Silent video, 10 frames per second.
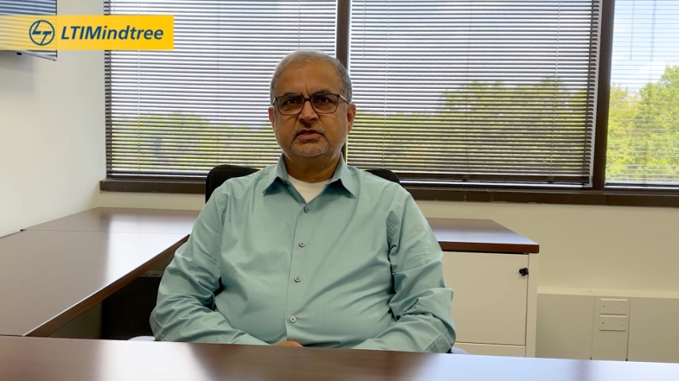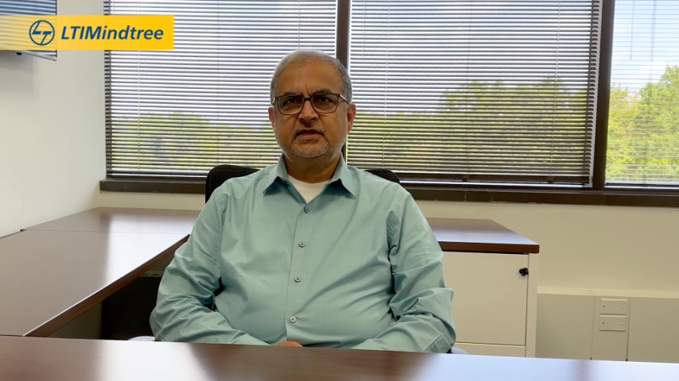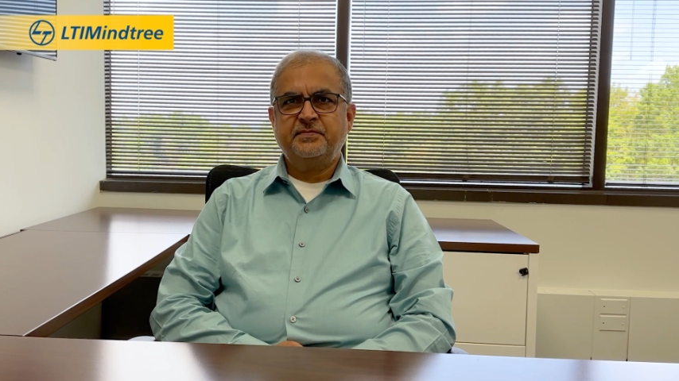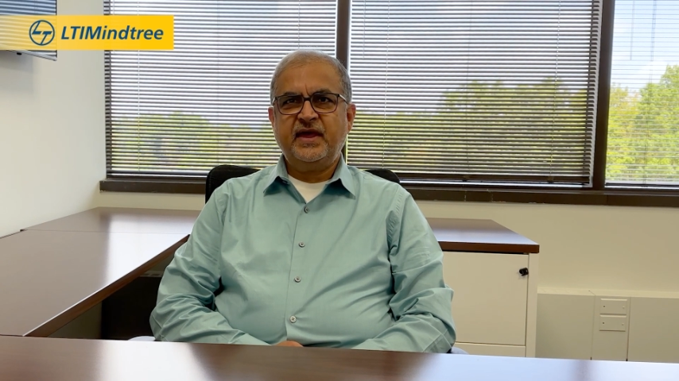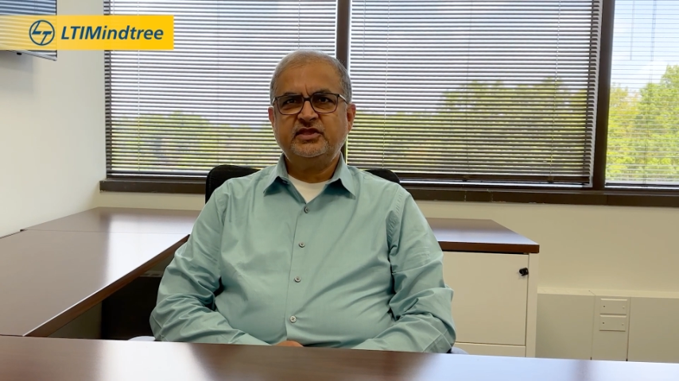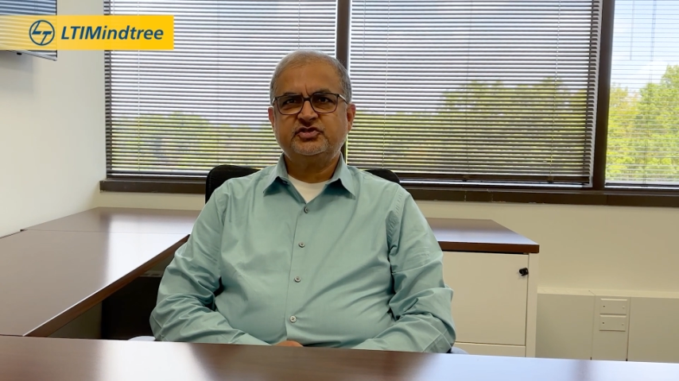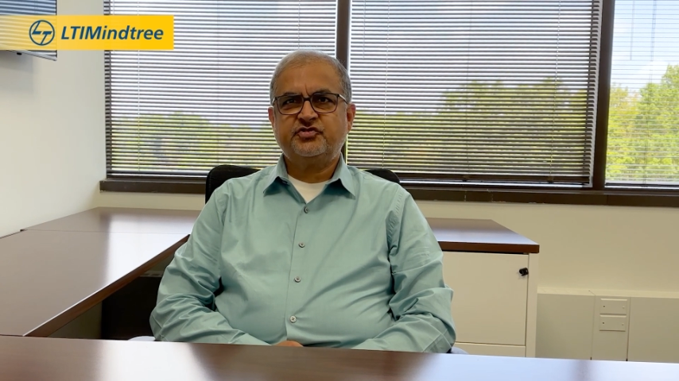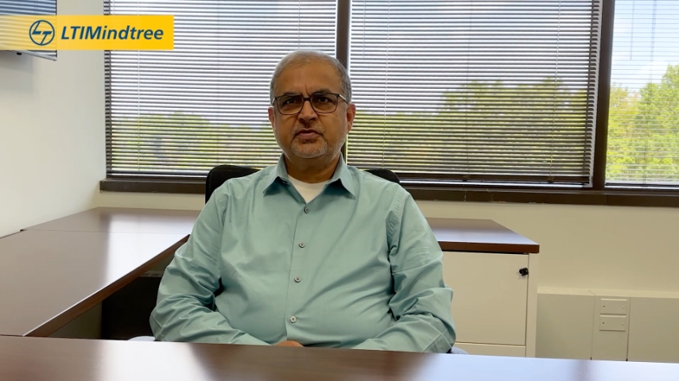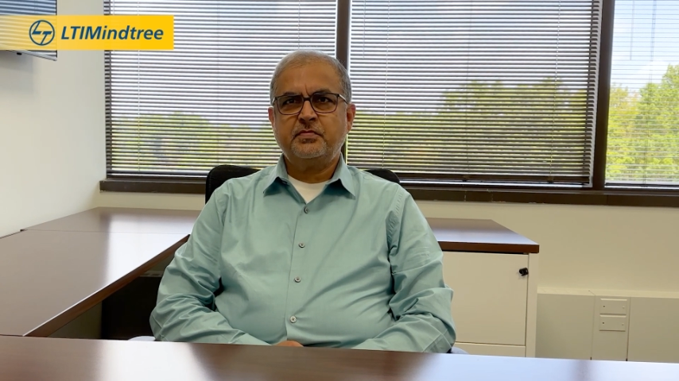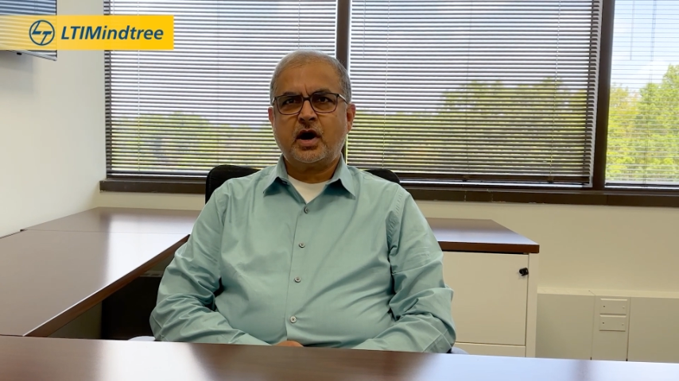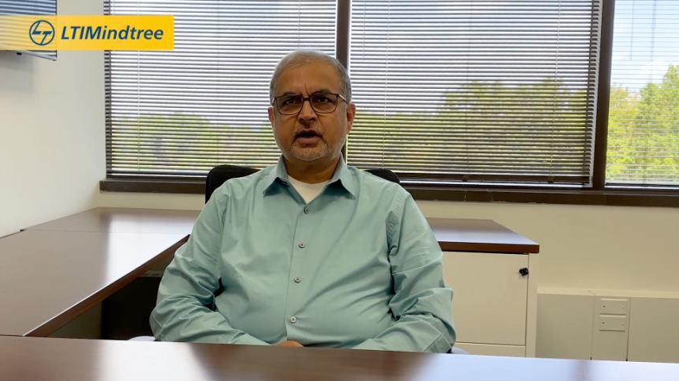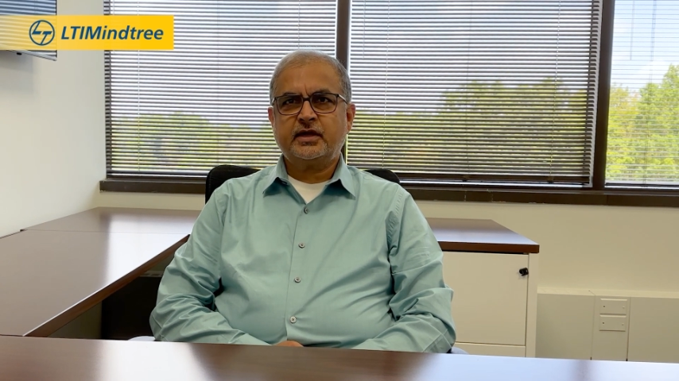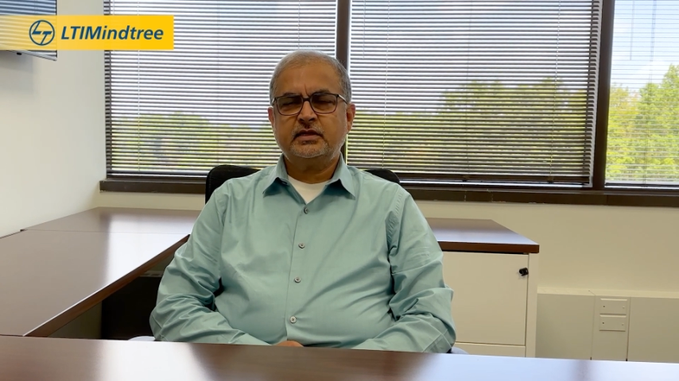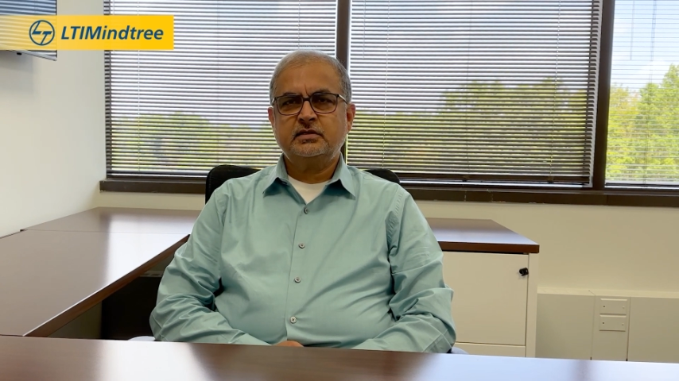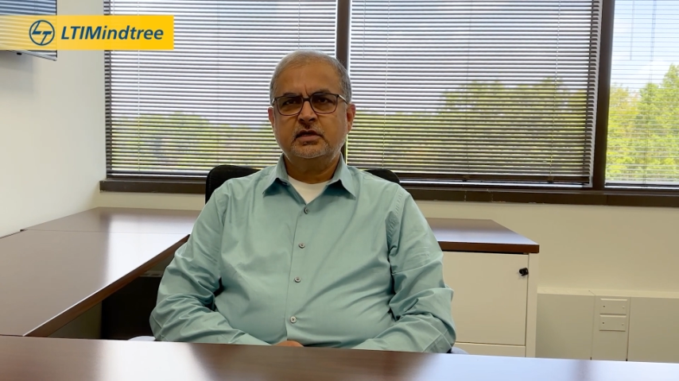the mainstream
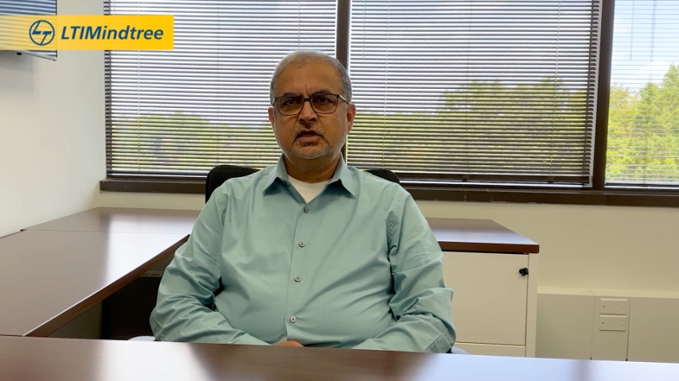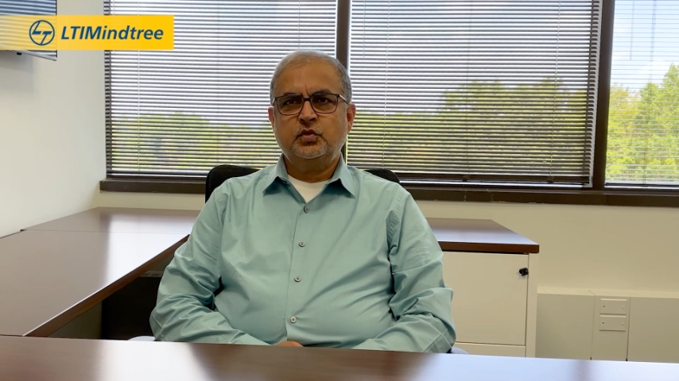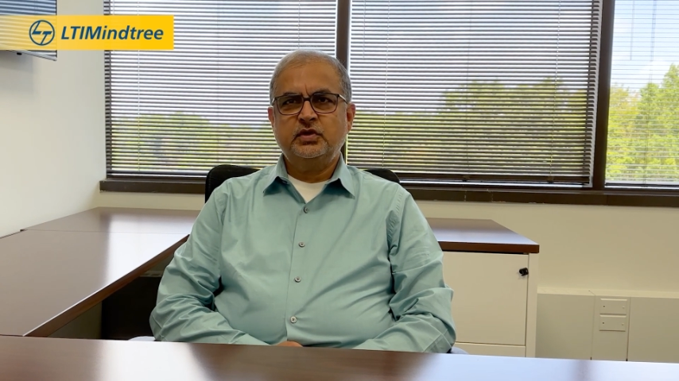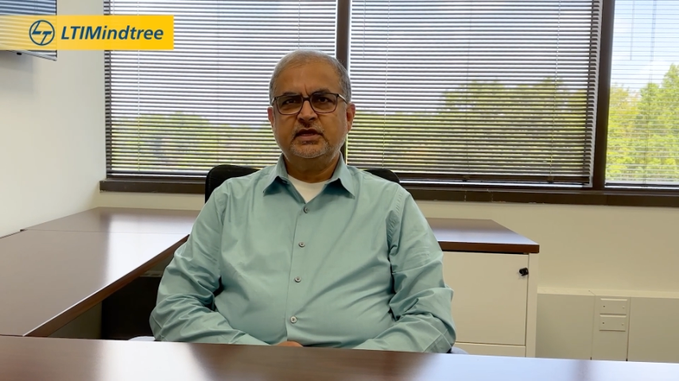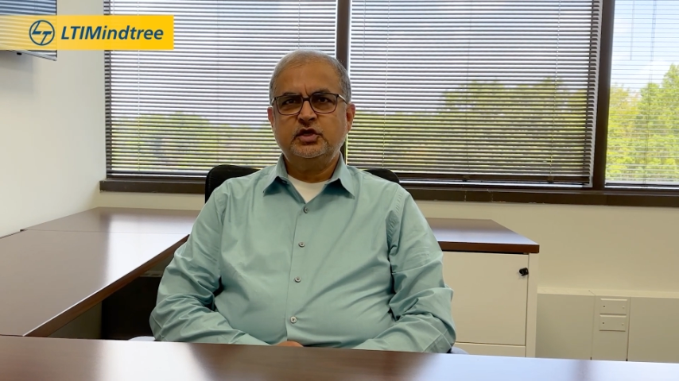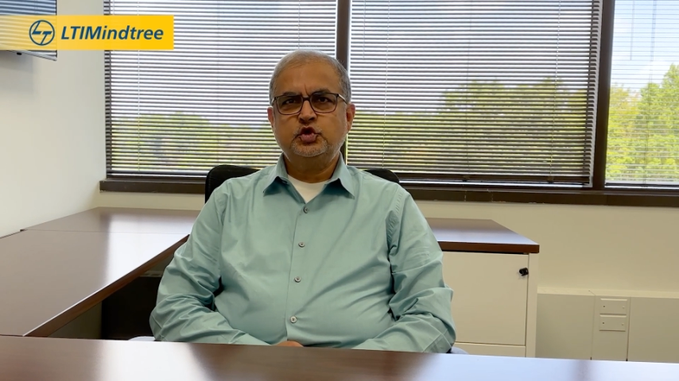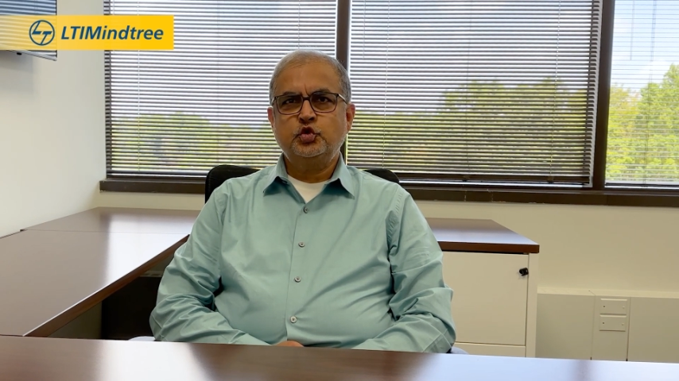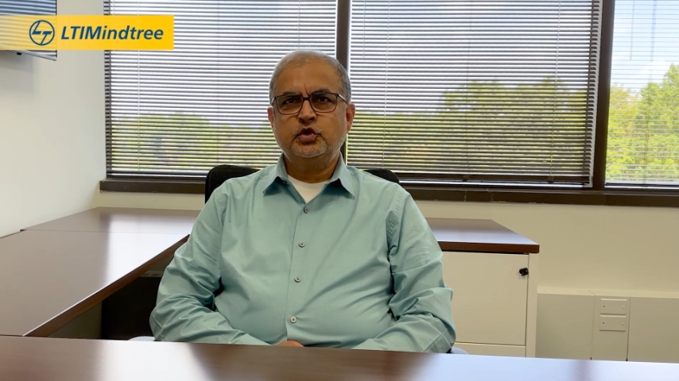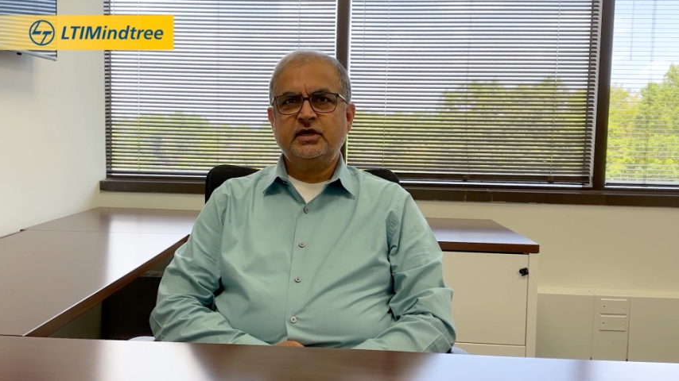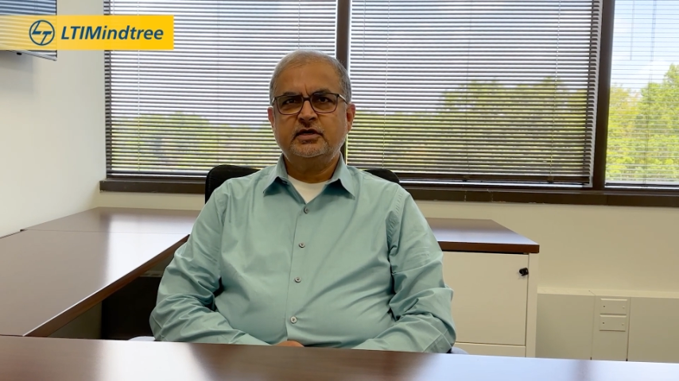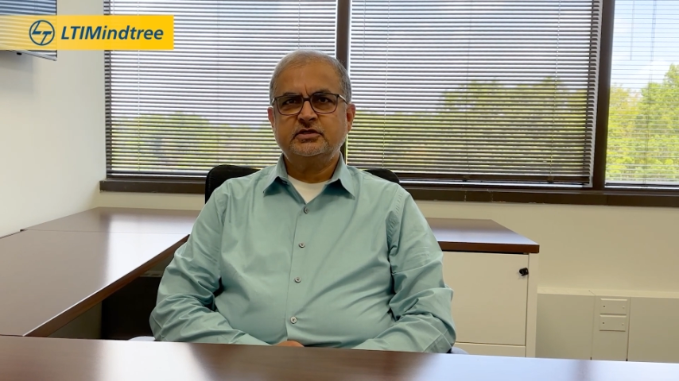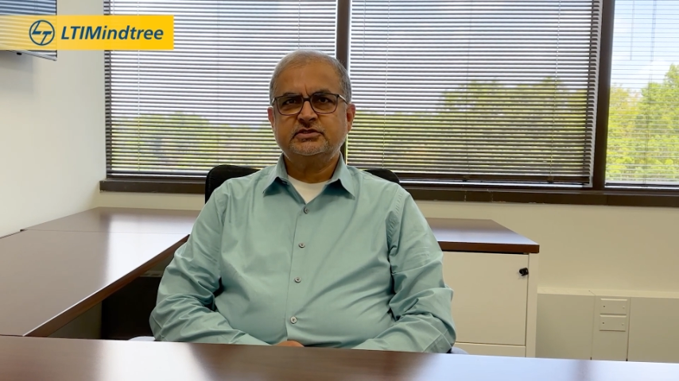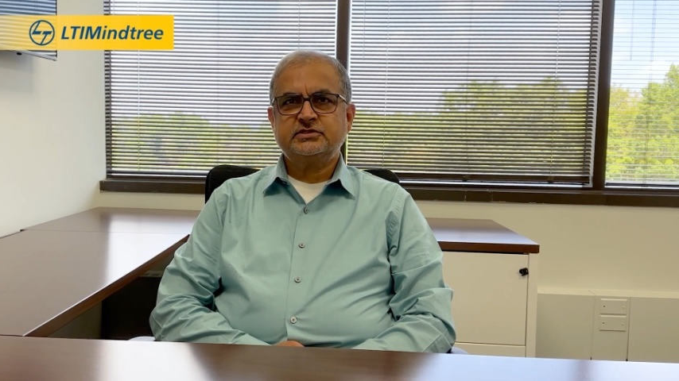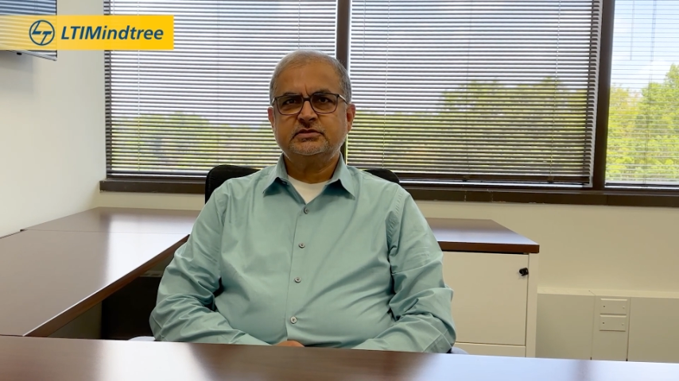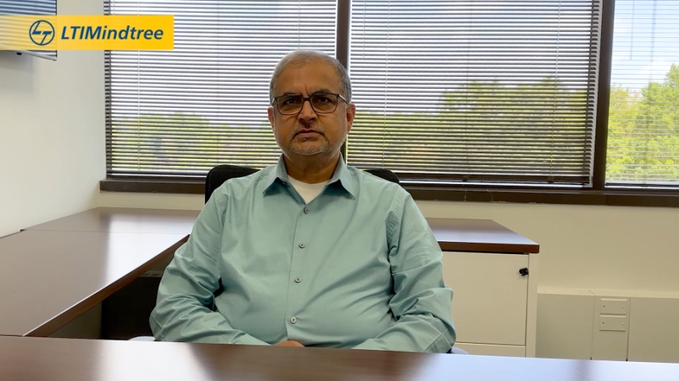market within 2
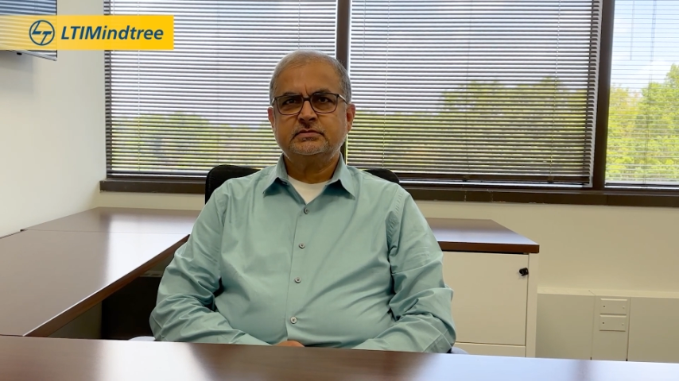years.